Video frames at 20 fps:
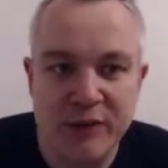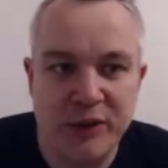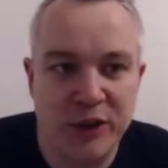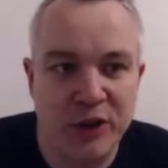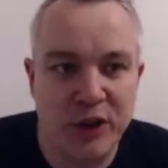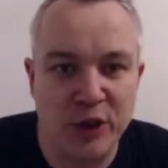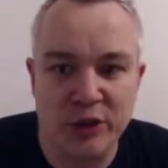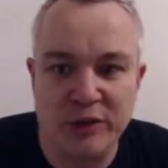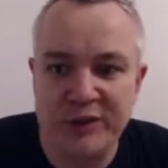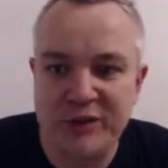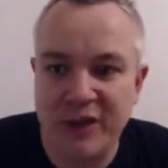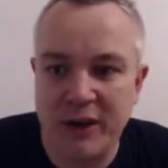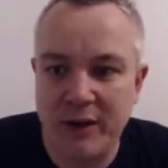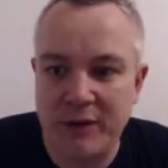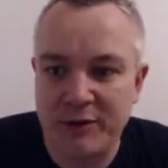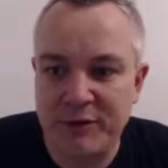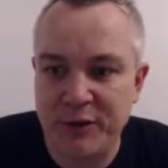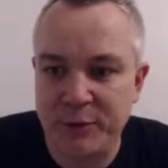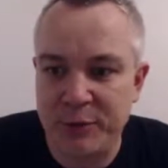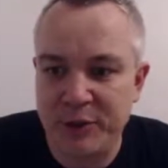It's a good
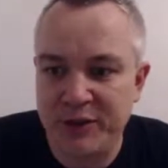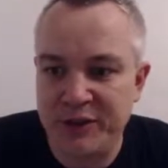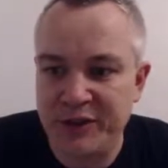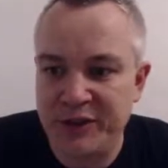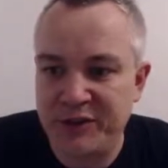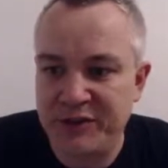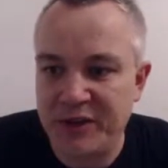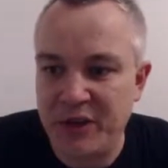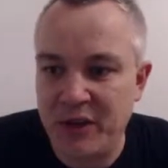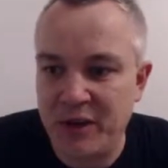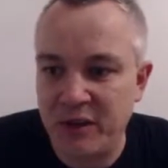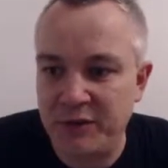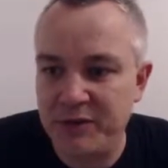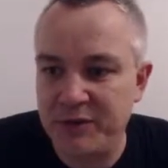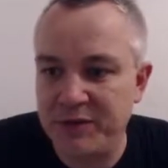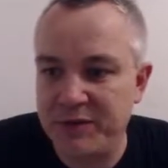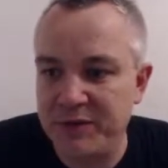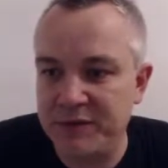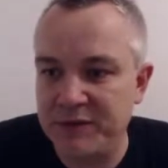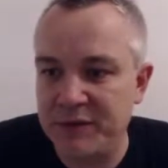start from us. It's half
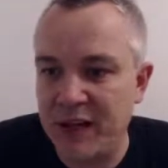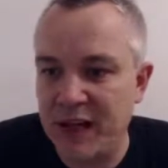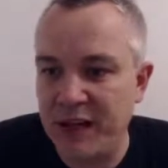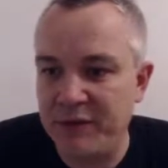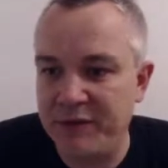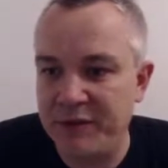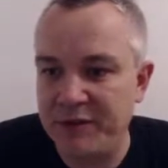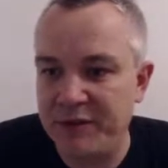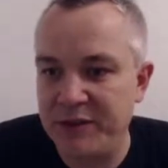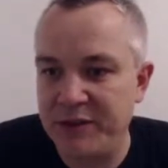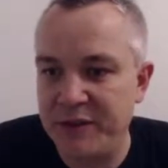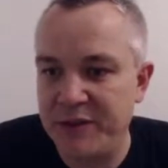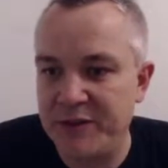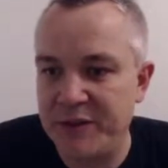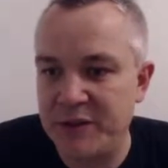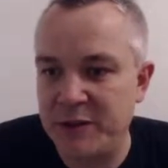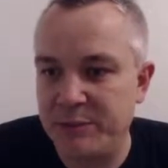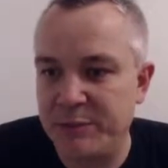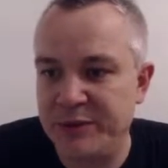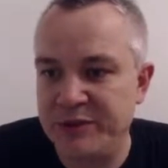50 uh,
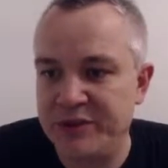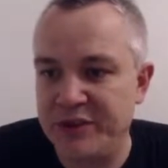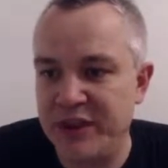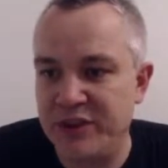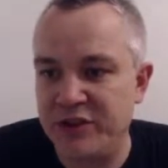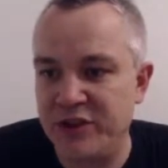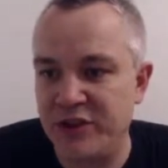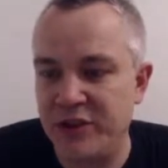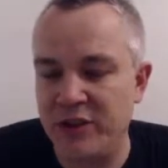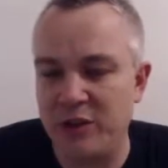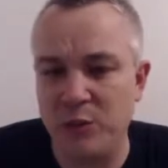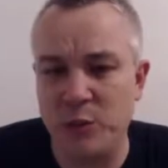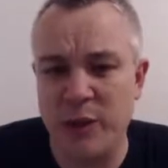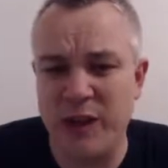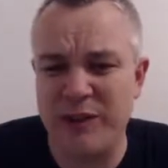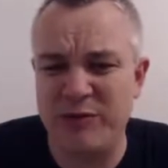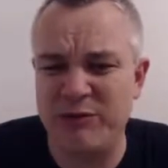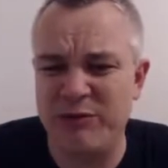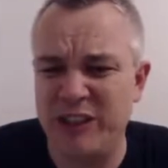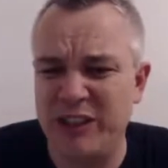50 on possession.
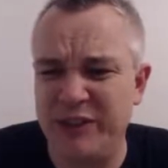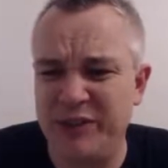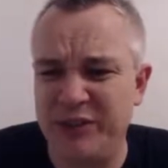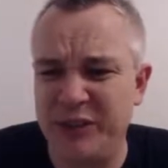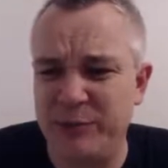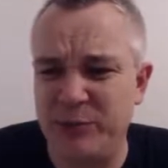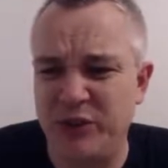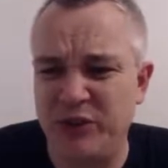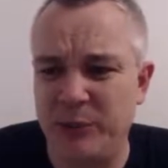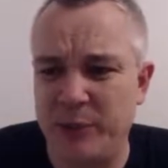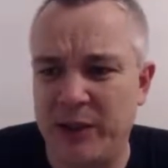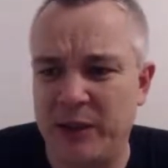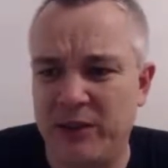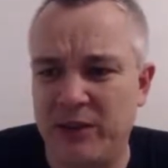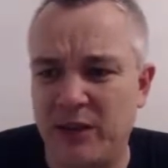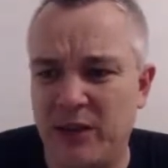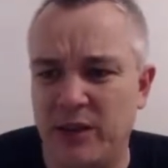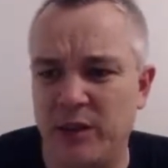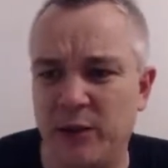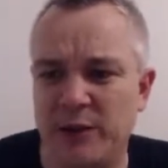We haven't really seen much
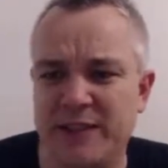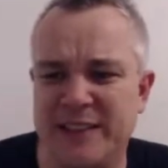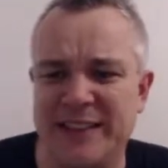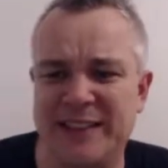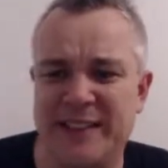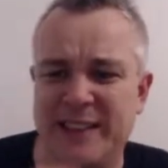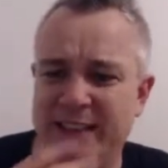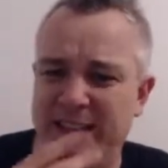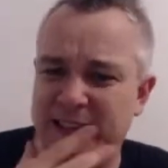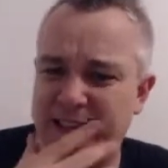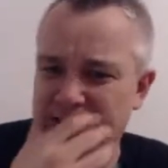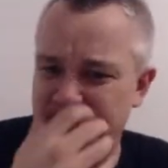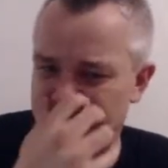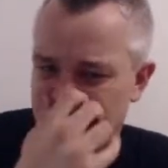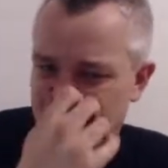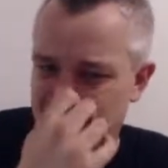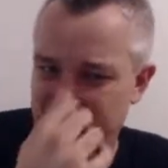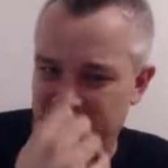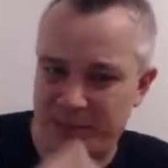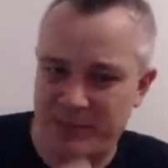Belgrano attacking,
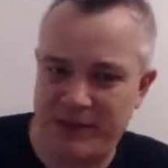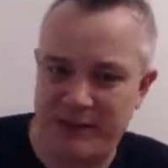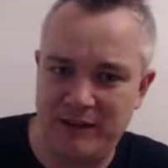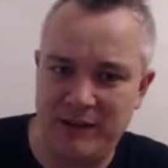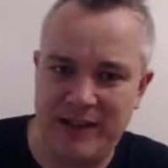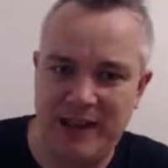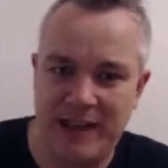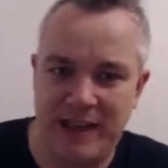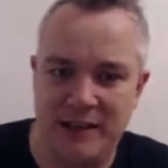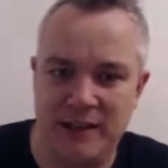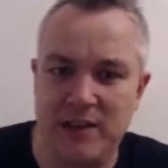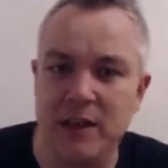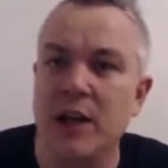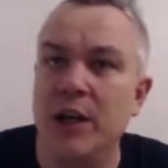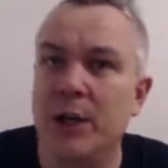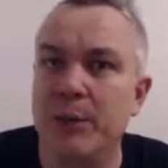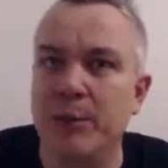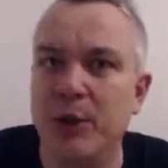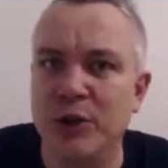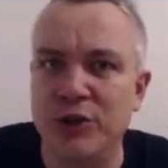even though they've apparently had
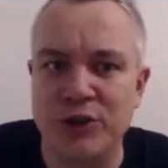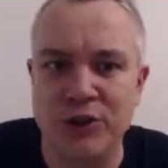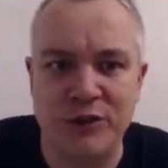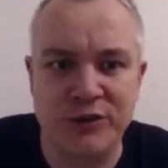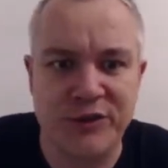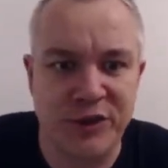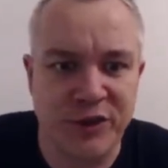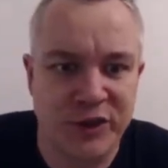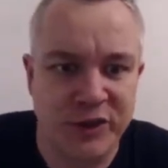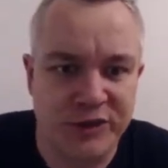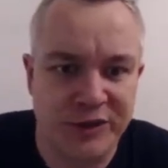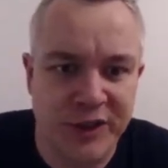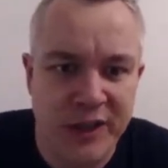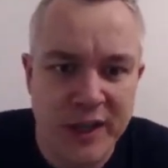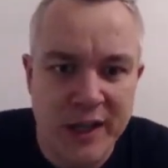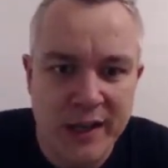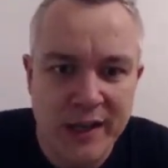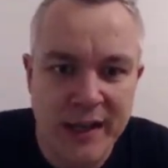more shots than us.